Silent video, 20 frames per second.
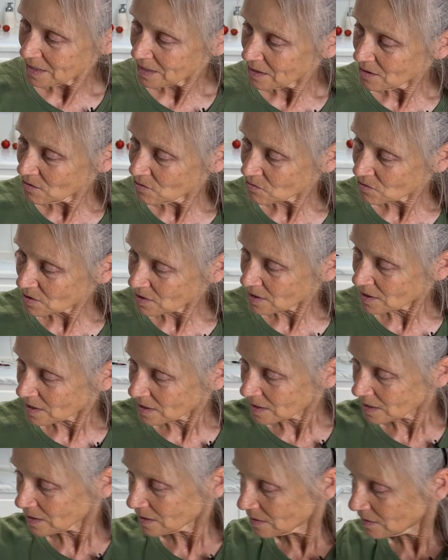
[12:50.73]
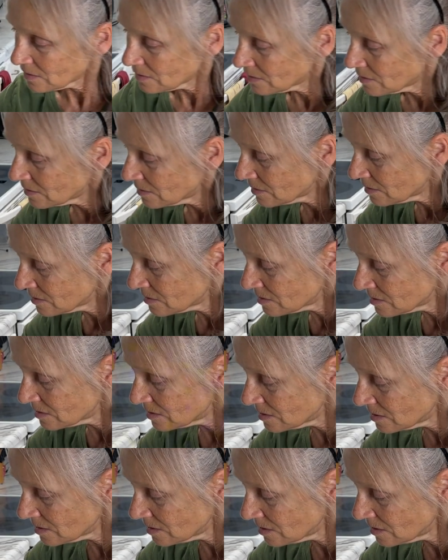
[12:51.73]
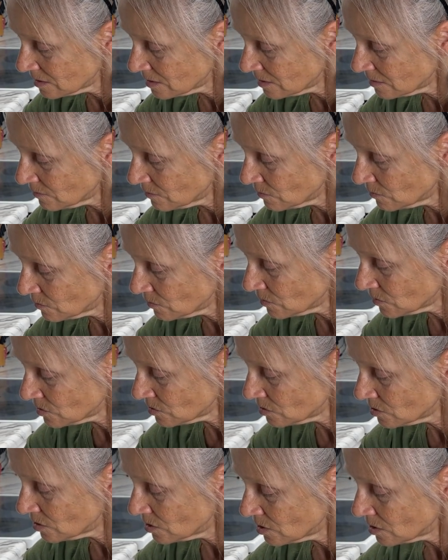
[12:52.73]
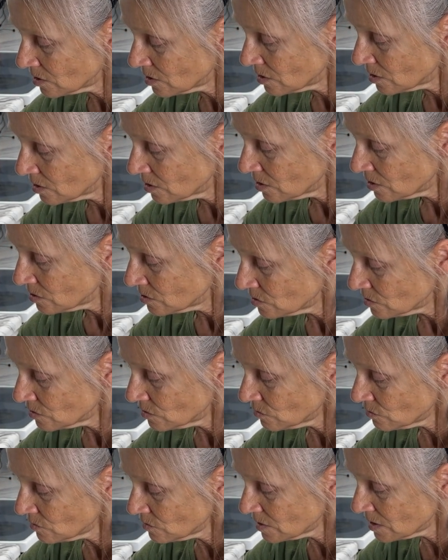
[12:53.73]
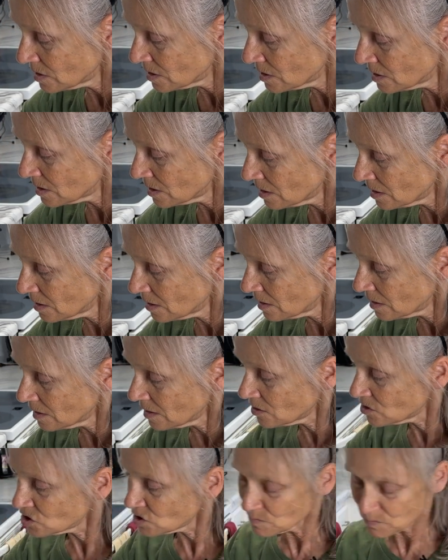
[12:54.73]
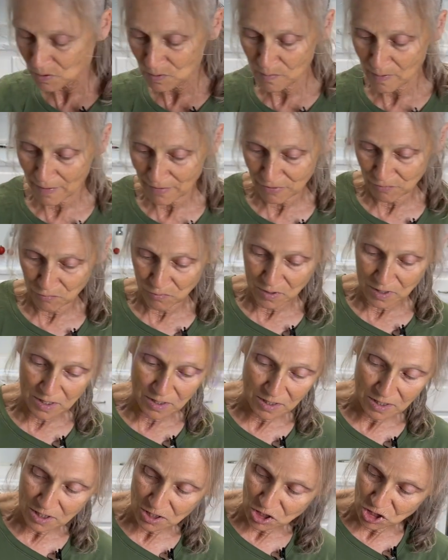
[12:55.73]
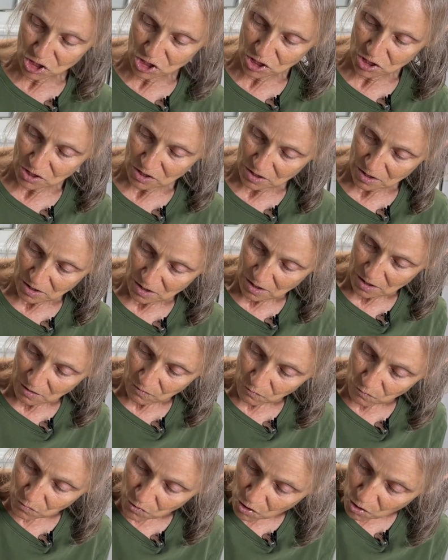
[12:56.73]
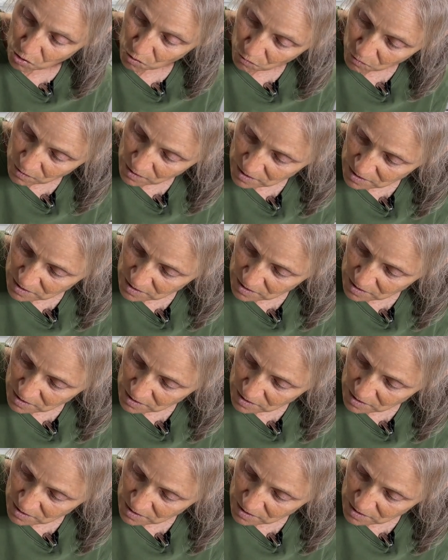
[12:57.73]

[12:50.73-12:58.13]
Okay, let's see. 1, 2, 3. I usually put about 3 in each row.